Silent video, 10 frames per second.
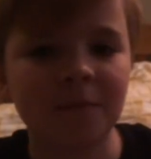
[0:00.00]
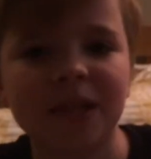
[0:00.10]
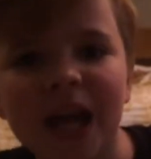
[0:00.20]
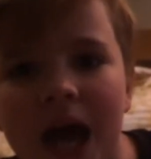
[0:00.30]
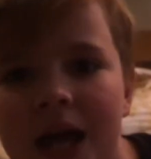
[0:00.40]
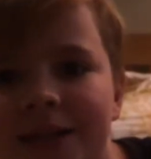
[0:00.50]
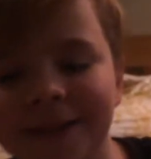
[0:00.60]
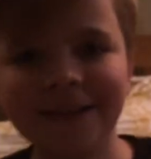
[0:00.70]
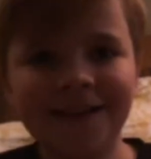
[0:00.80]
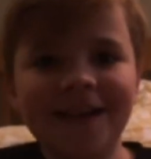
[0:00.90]
My
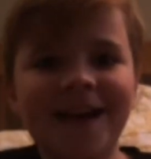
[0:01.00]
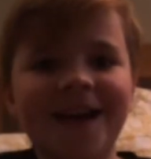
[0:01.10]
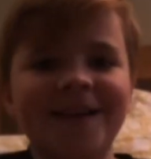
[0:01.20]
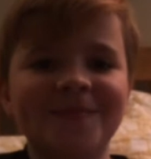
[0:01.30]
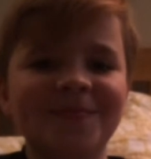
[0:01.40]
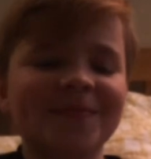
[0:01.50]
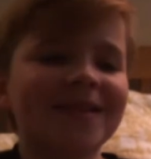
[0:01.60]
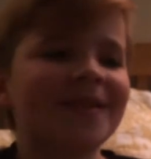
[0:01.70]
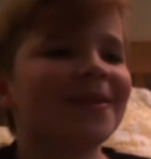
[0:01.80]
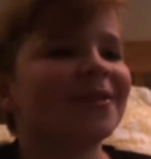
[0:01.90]
God. Um.
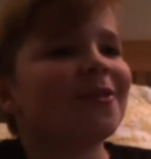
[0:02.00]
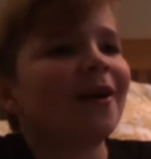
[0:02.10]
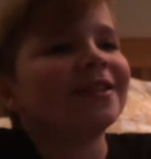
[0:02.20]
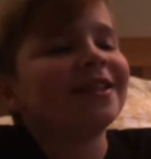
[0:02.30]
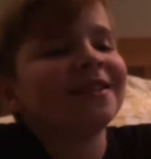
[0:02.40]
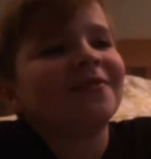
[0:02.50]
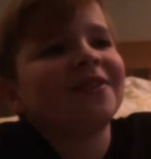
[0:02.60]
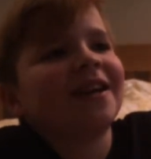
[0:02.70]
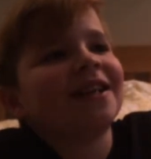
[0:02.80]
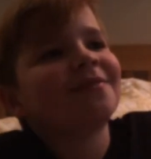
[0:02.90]
So I did it for
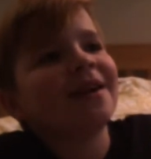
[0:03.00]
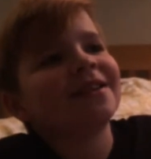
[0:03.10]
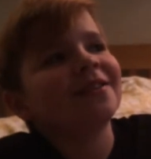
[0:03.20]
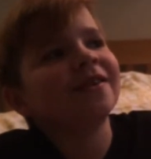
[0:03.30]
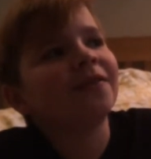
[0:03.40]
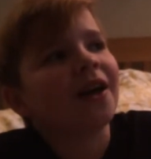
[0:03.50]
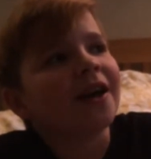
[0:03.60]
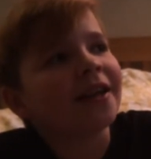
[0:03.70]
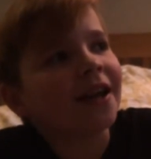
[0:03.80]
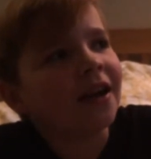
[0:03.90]
the aspect of
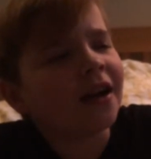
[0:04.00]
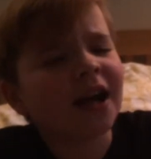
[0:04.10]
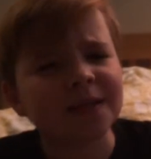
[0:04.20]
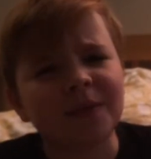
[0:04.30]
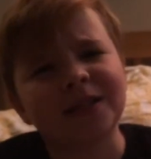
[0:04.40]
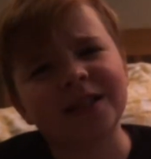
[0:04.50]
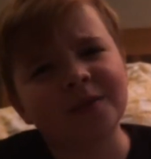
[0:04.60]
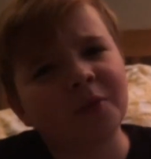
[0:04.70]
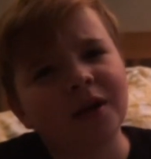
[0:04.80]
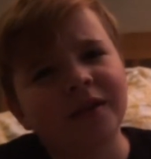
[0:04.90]
like, uh, aspect
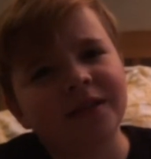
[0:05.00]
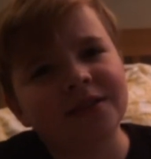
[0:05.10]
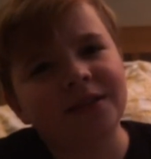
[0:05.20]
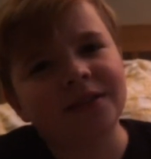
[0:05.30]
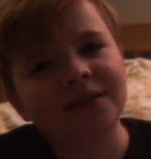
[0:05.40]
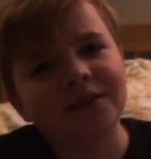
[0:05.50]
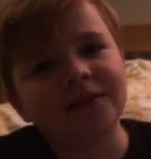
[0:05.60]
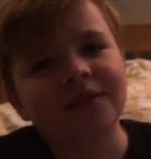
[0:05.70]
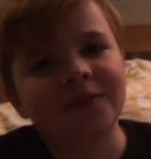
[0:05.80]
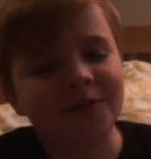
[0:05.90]
is a word, isn't it?
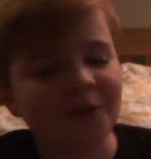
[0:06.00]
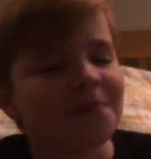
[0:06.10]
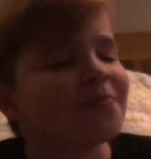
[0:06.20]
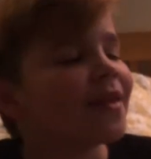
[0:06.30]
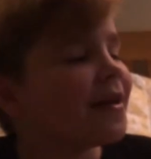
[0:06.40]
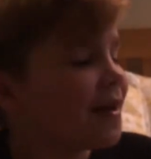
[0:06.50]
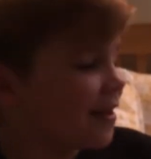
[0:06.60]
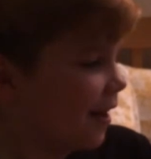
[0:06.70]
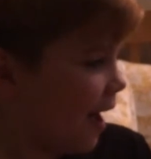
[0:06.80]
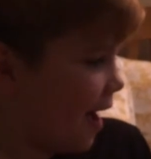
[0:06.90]
Okay.
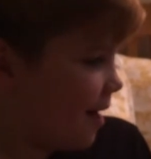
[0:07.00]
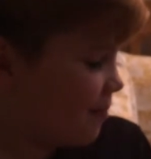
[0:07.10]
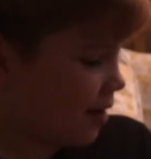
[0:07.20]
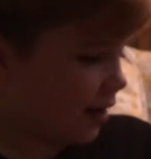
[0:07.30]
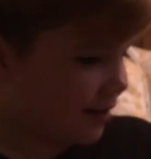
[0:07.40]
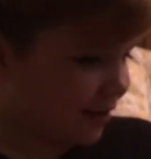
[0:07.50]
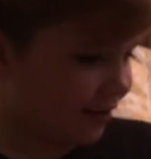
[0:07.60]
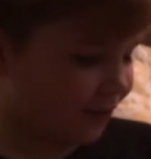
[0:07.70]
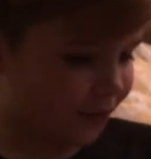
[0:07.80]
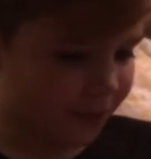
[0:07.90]
Um, I did it